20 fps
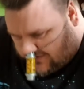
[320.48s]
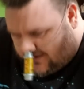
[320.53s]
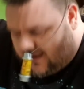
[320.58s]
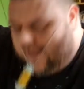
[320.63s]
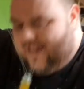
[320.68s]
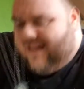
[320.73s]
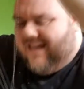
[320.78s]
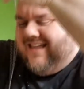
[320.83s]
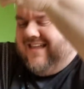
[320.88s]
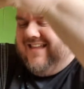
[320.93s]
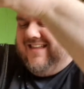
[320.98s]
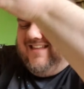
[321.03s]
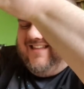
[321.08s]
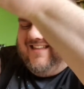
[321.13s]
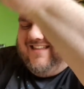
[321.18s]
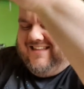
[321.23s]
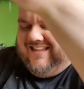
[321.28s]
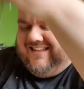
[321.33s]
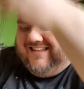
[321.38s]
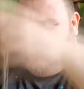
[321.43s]

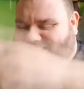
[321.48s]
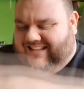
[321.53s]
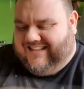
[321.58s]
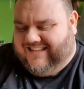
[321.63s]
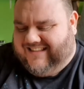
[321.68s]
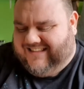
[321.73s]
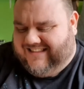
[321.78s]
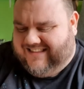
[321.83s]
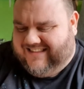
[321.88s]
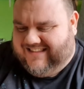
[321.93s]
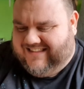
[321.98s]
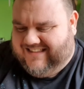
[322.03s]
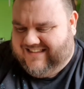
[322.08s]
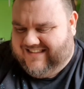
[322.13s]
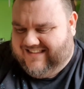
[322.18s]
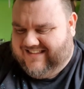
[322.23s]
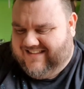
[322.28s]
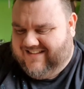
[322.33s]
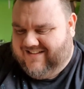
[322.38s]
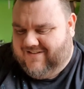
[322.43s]

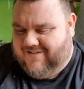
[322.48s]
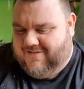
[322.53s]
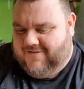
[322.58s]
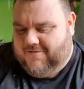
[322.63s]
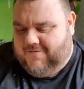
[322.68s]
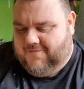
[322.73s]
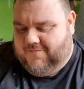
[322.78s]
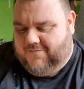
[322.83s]
[no speech]